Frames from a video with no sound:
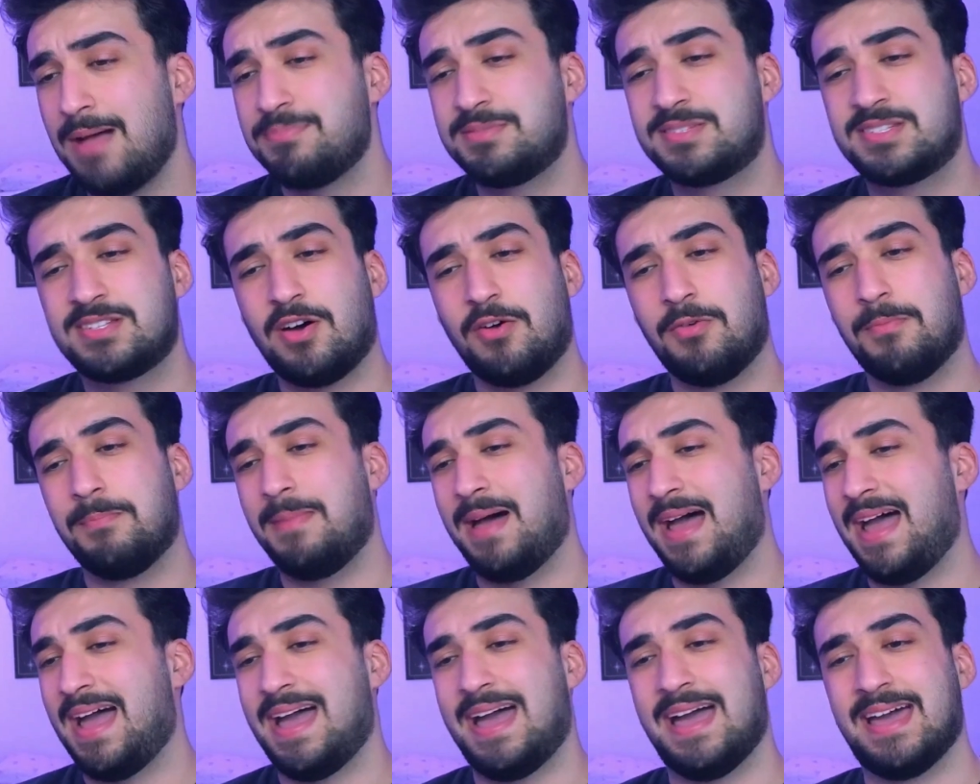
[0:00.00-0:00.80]
I'm so
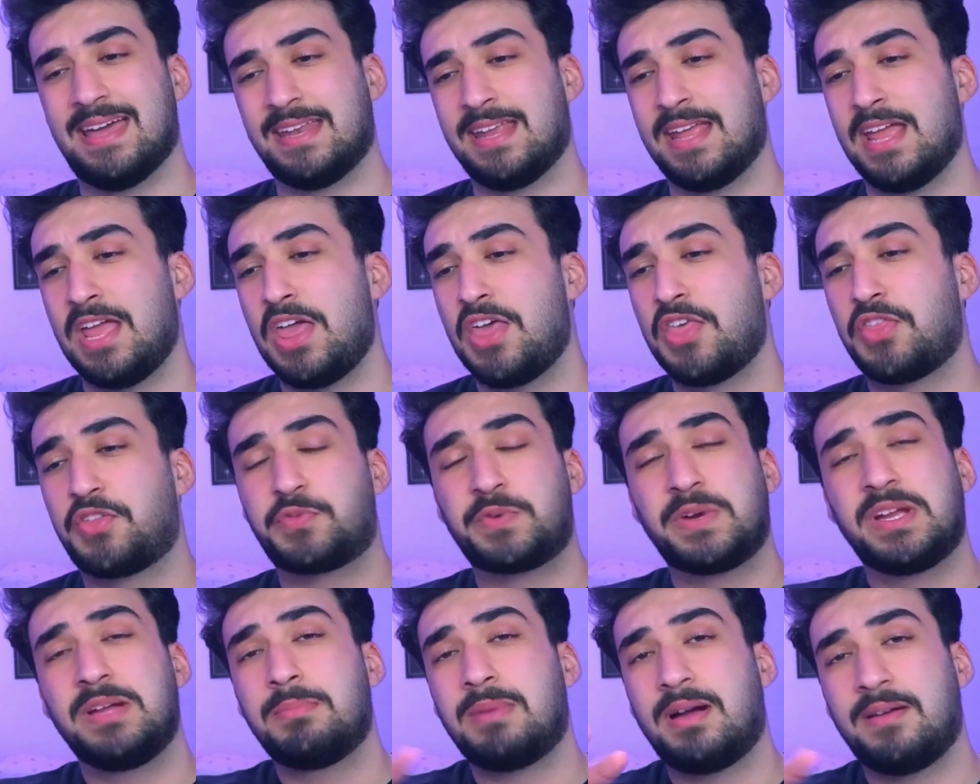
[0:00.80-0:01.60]
mad.
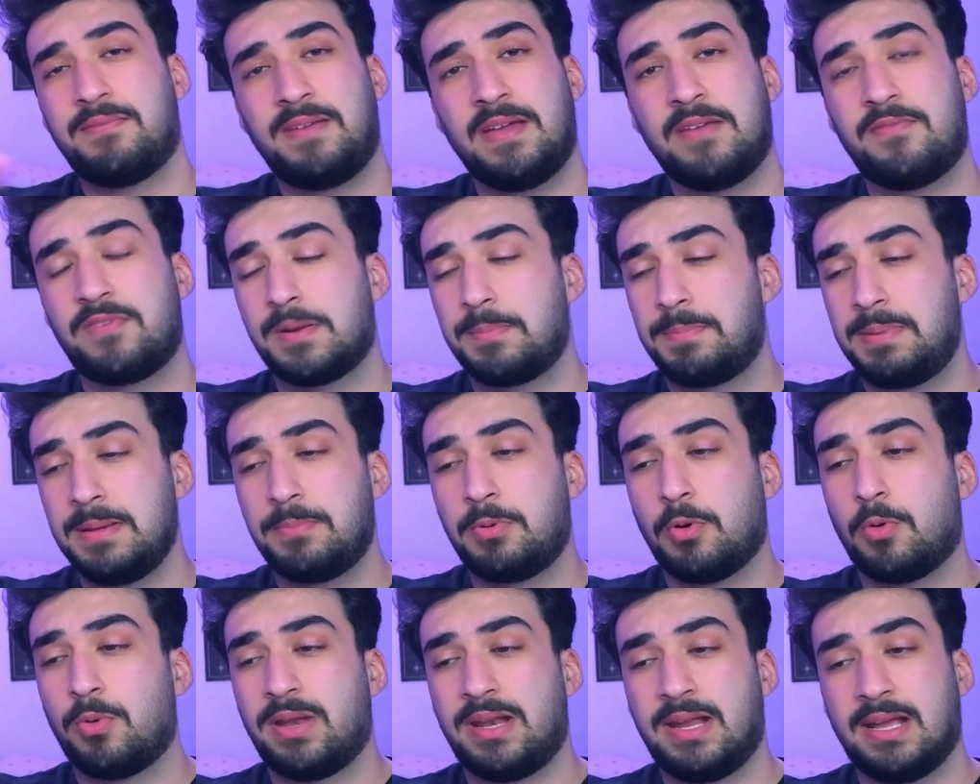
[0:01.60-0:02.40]
Three of my favorite
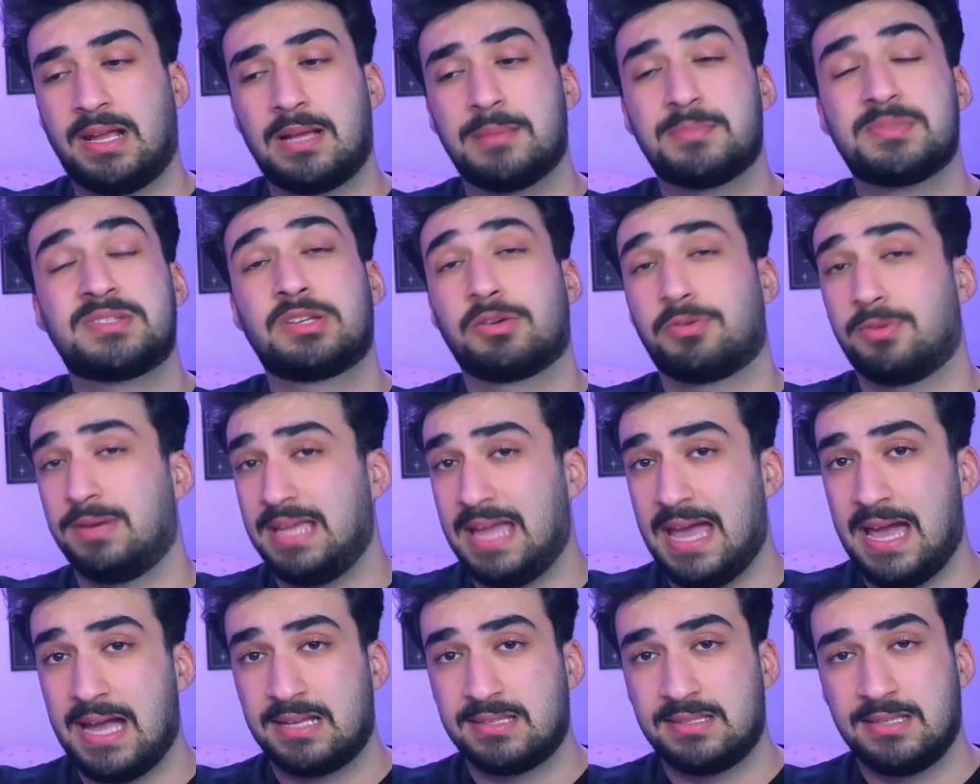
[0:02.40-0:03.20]
people when it comes to
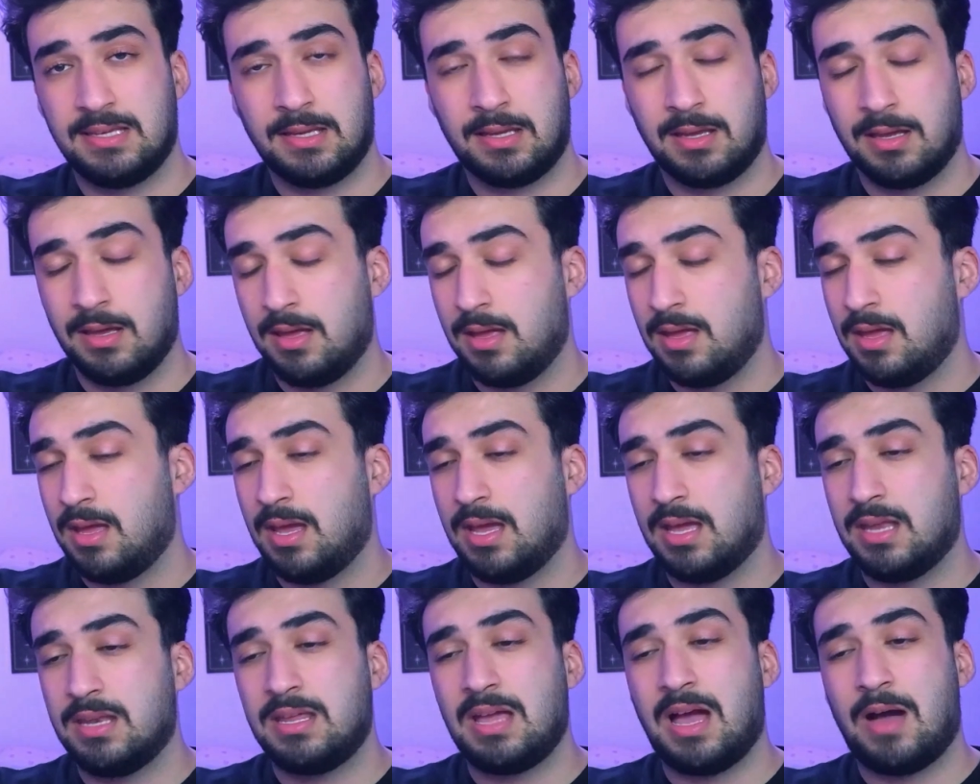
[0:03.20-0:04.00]
reacting,
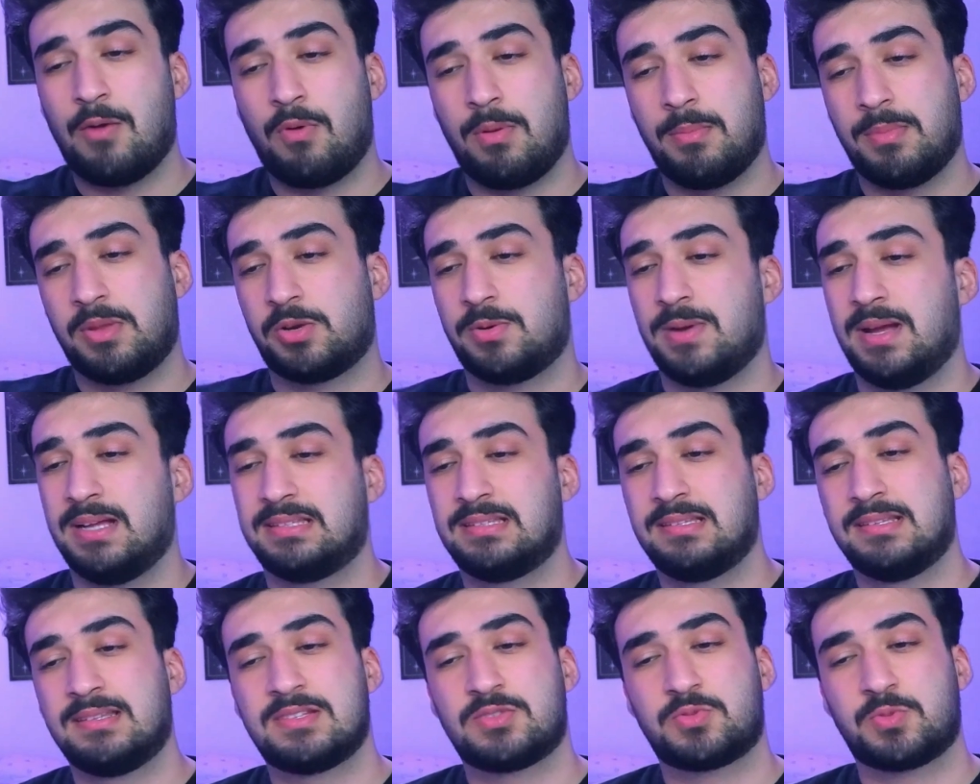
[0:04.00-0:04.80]
and y'all want me to
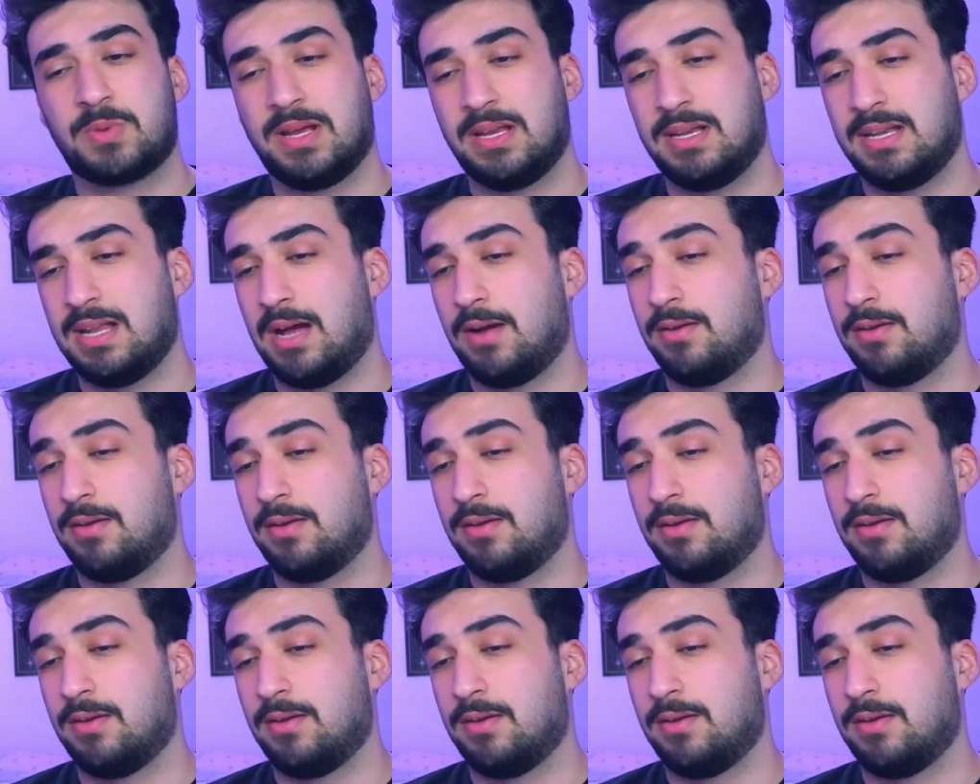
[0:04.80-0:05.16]
react to this right